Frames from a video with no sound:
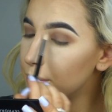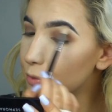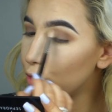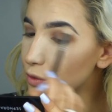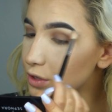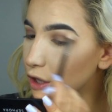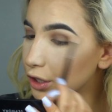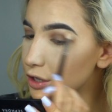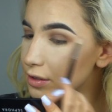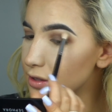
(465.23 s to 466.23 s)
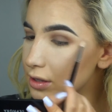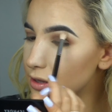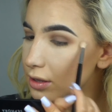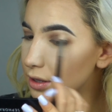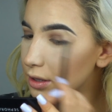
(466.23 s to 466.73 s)
those colors
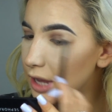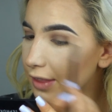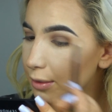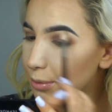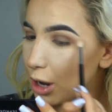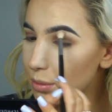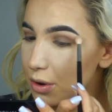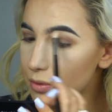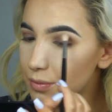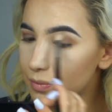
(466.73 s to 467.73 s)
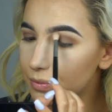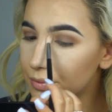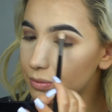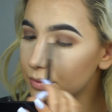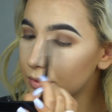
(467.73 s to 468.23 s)
at the brow bone.
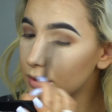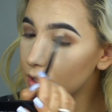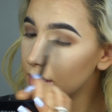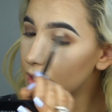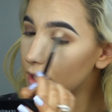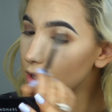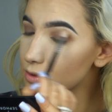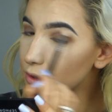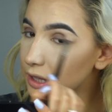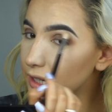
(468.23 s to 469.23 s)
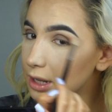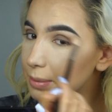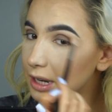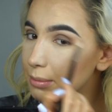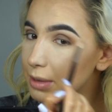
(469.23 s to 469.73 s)
And also clean up
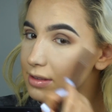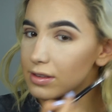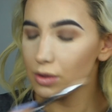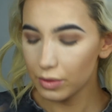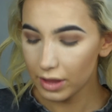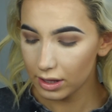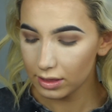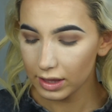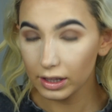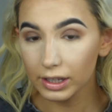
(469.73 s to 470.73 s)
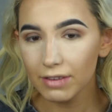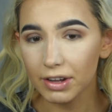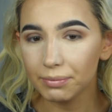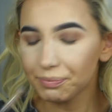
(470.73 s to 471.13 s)
any messes so that they look even.